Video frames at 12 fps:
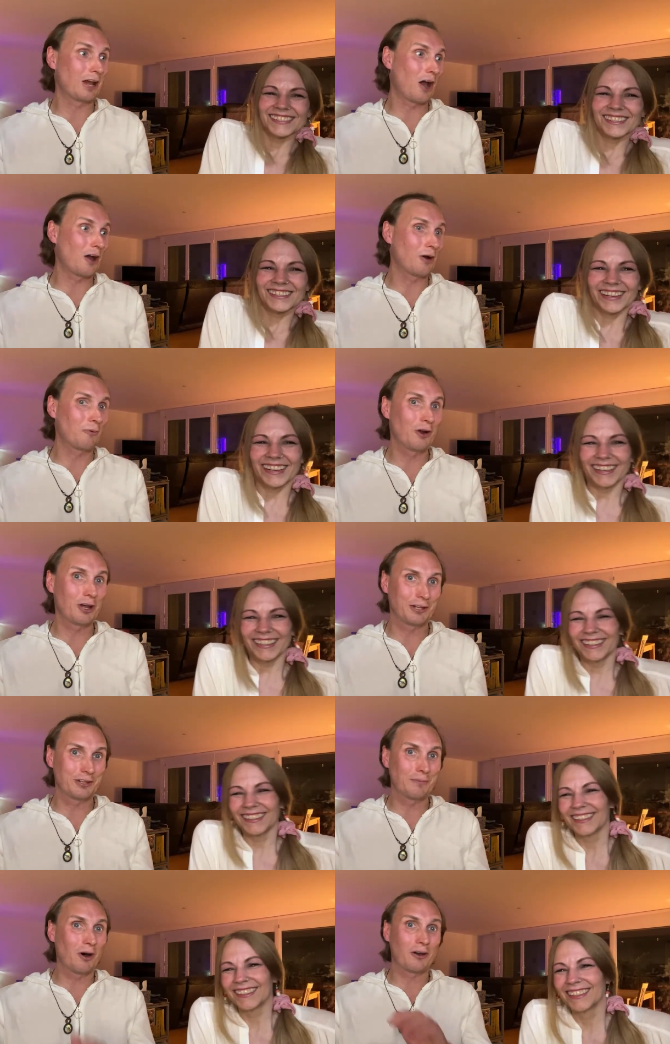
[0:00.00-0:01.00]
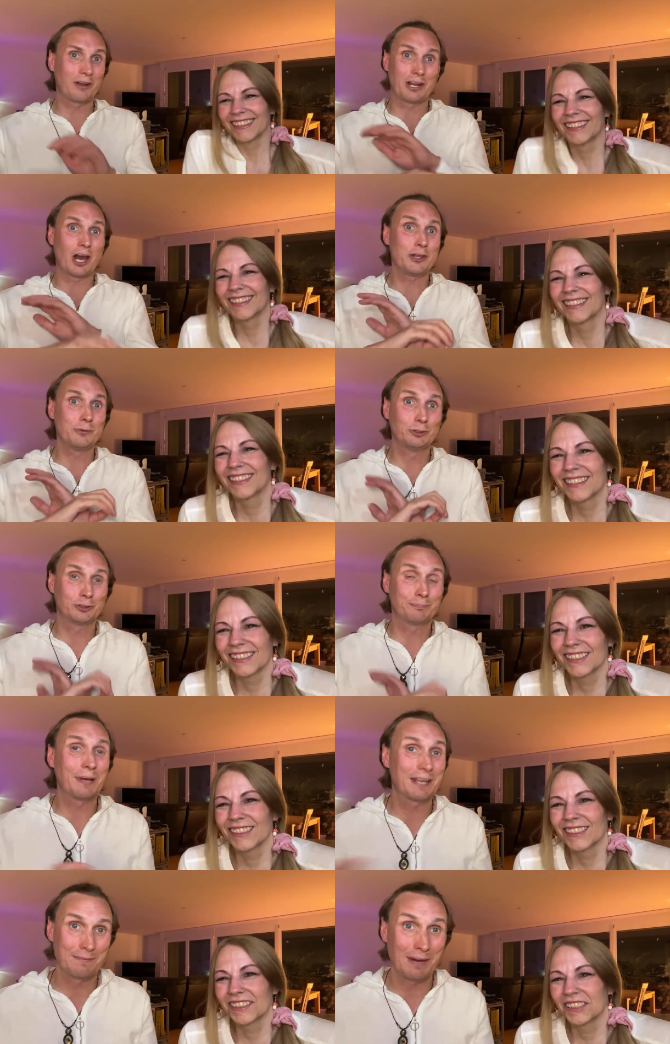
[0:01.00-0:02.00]
Speaker 1: an, hour early in the morning, and you were just
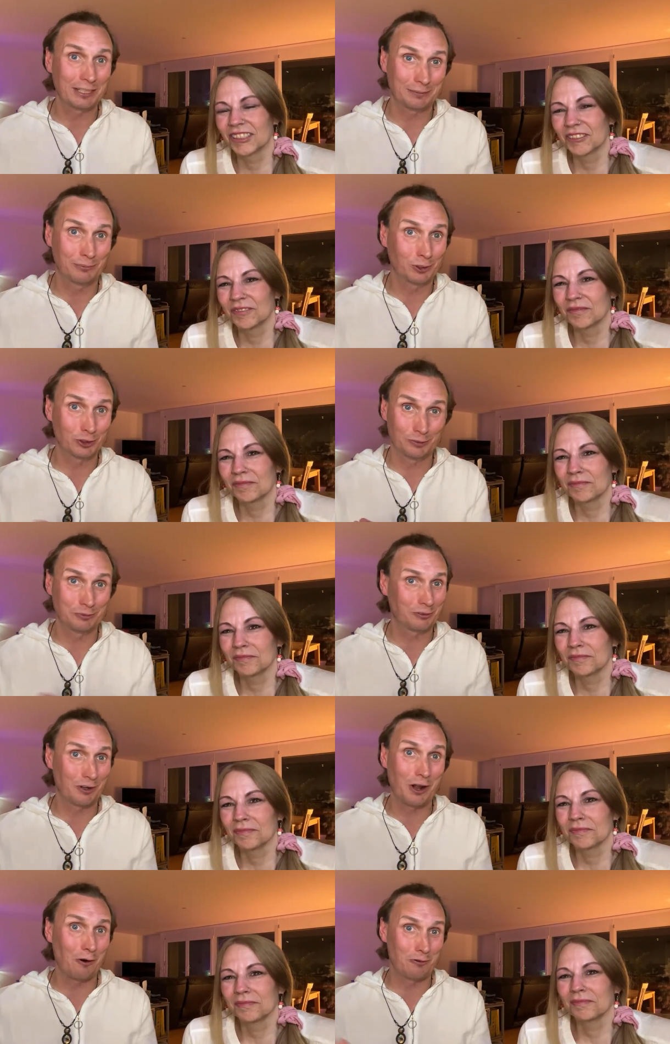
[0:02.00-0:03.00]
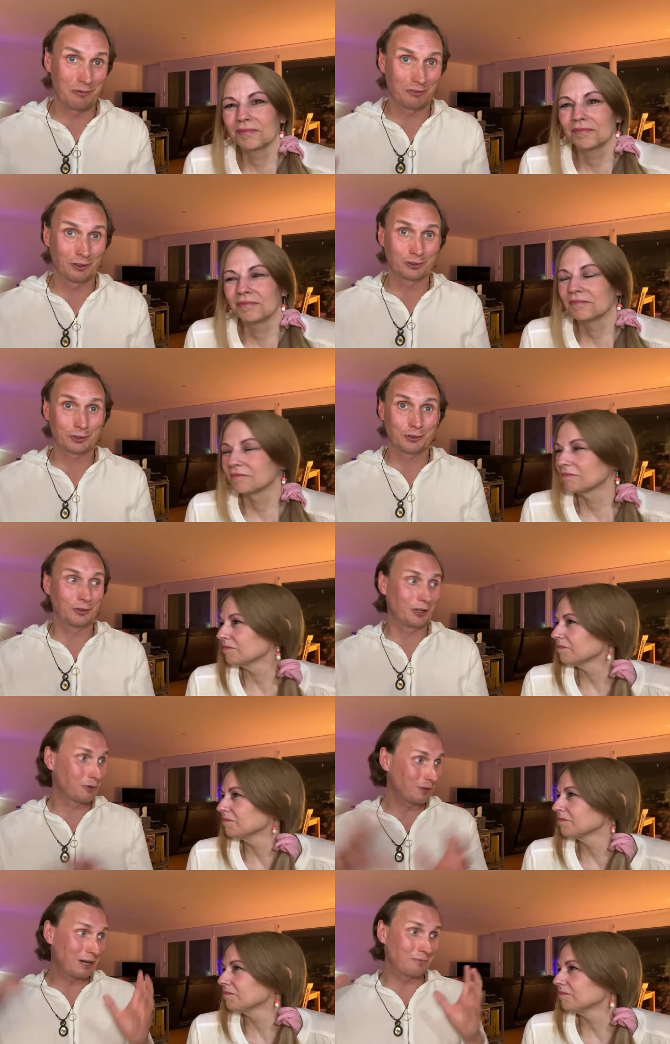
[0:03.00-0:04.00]
picking magic mushrooms for an hour before school,
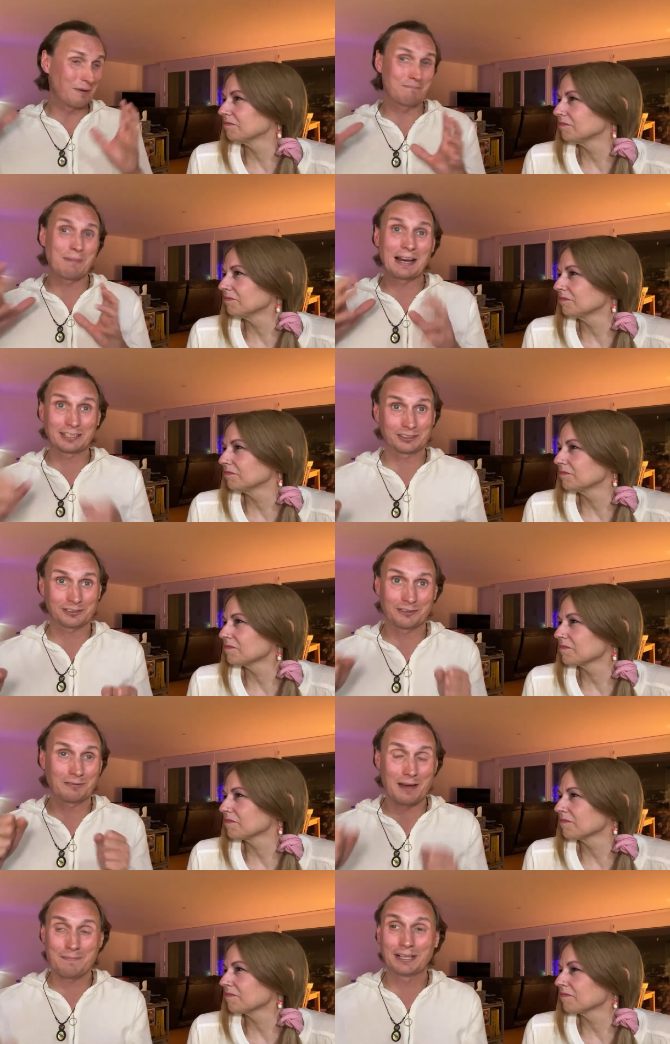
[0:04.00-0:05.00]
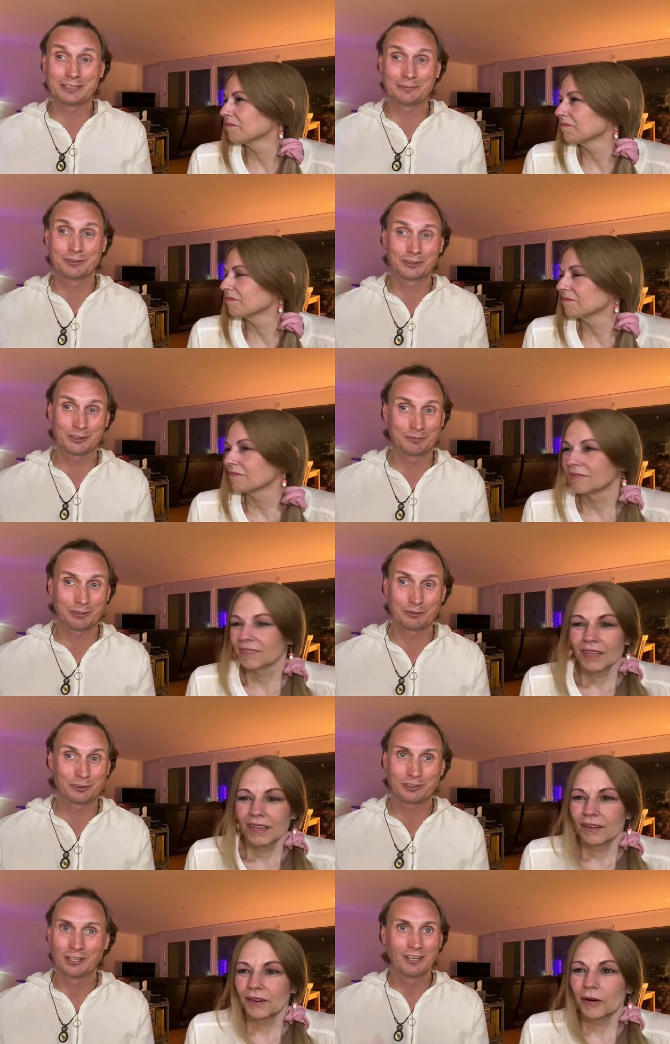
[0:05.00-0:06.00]
and you would end up with bags of like magic mushrooms. It
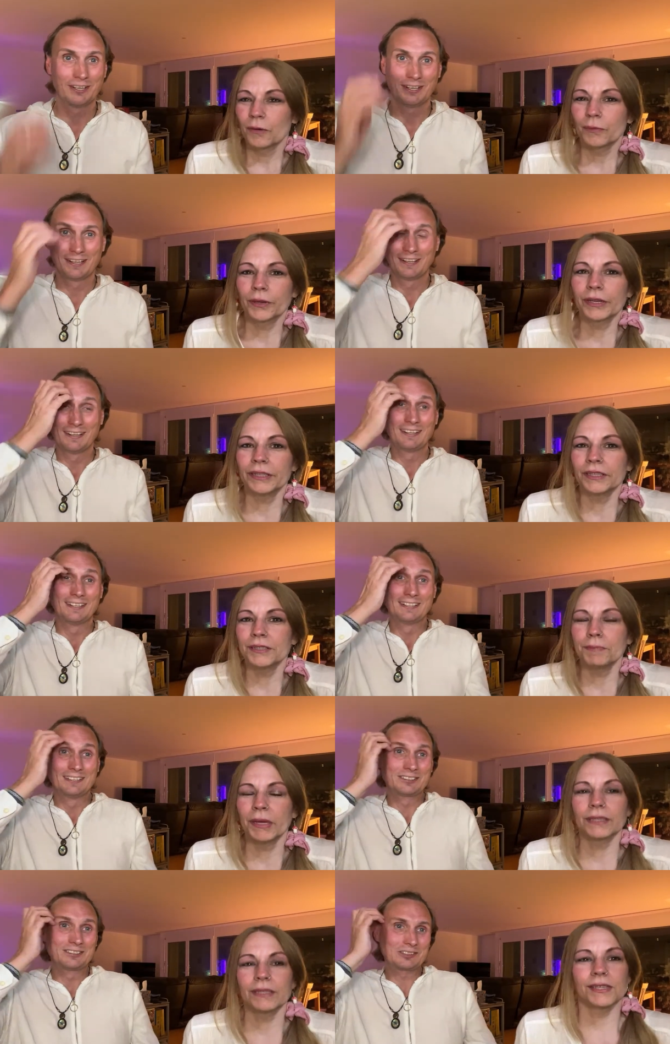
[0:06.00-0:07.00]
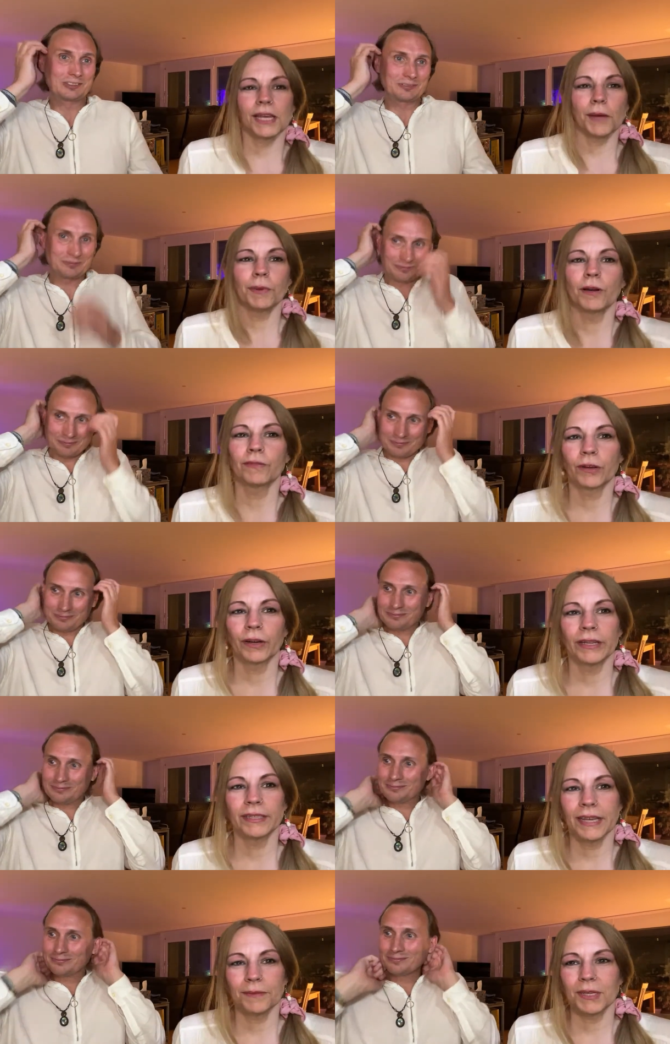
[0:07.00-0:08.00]
was.
Speaker 2: Well, we're gonna pick this up over at
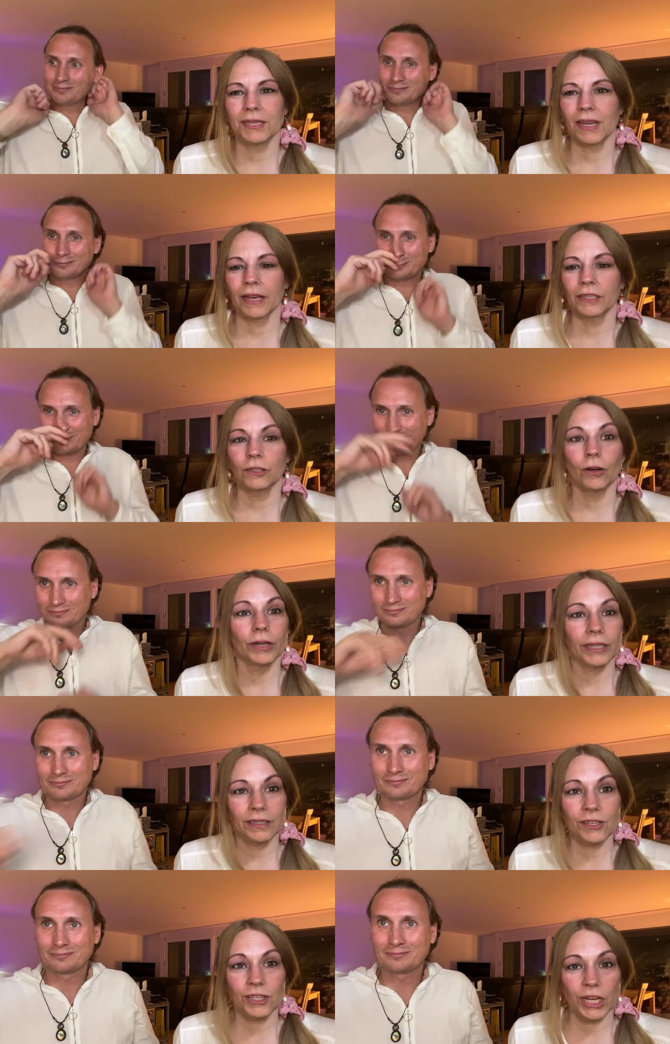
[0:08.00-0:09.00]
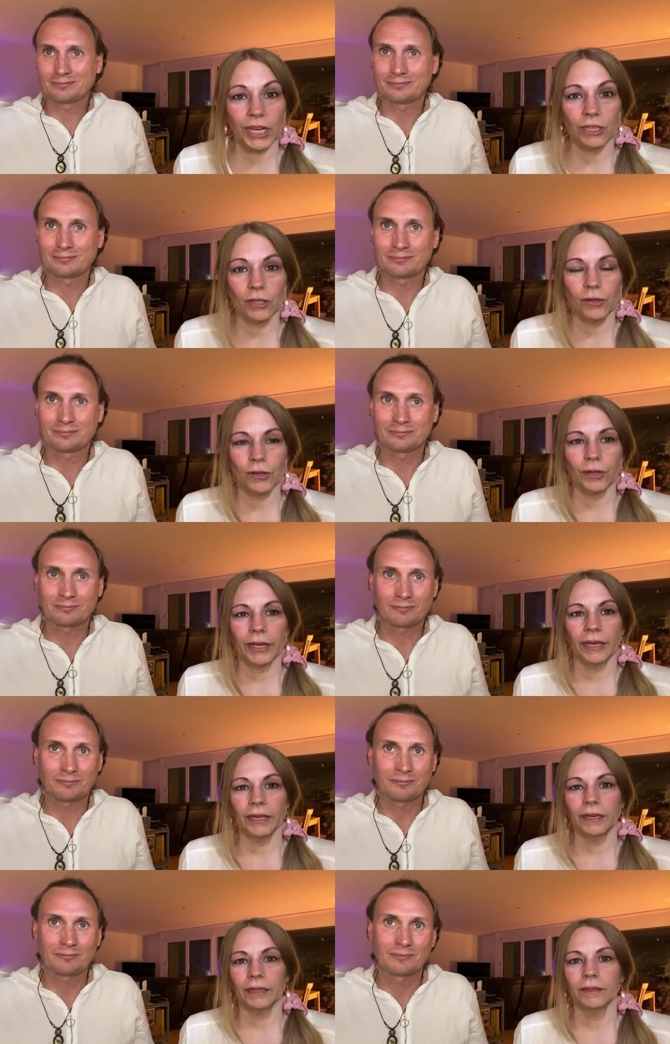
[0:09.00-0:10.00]
Adeptus Psychonautica's channel,
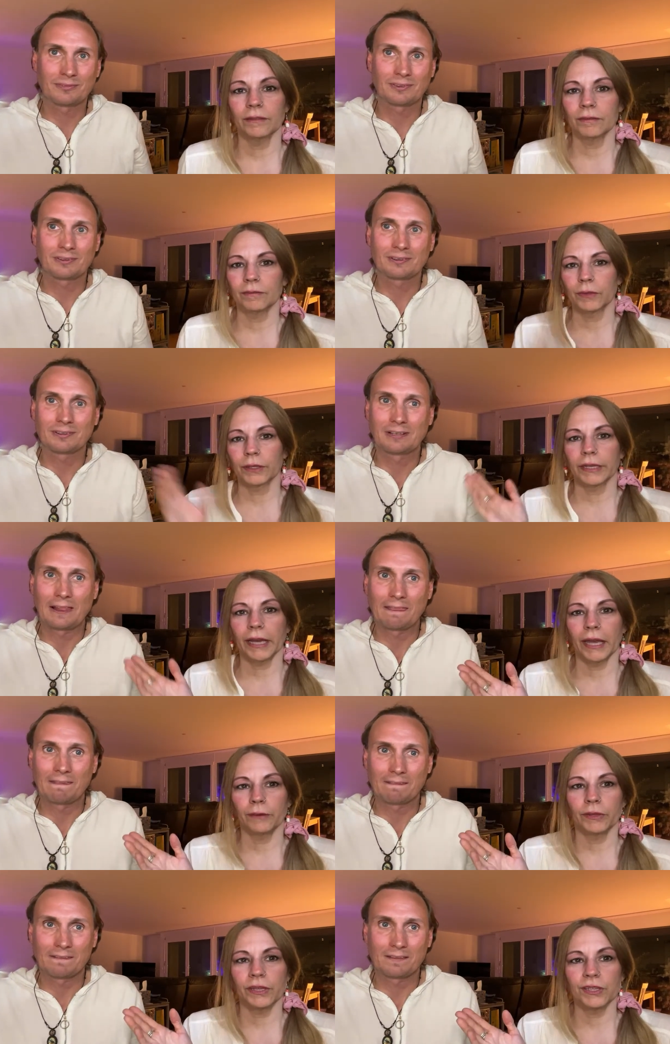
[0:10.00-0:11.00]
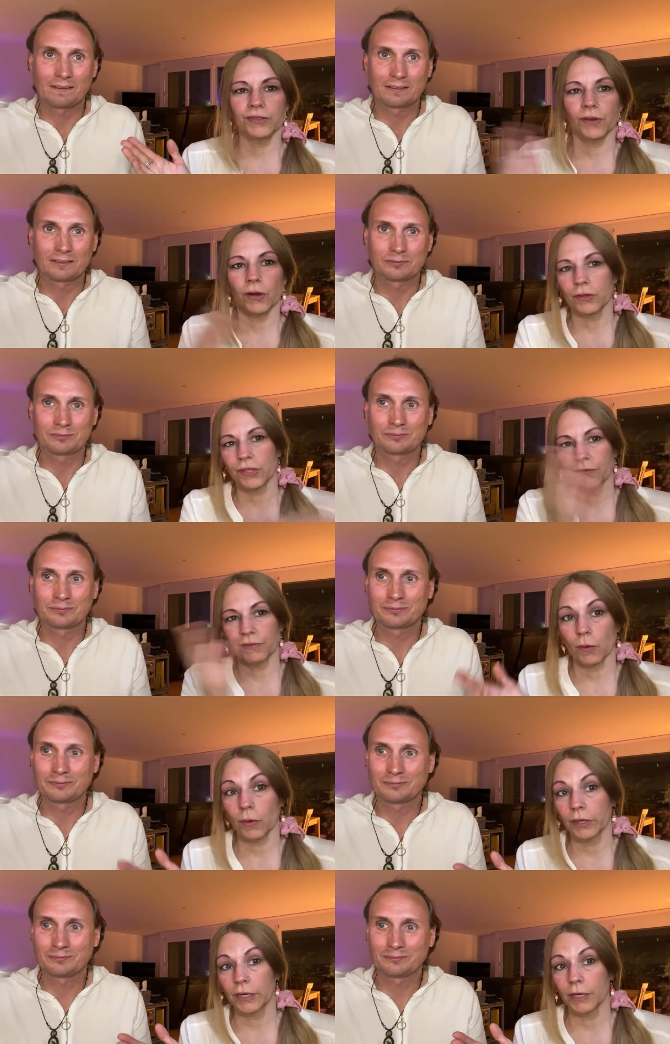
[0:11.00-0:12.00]
and we're gonna hang with his folks. If y'all want to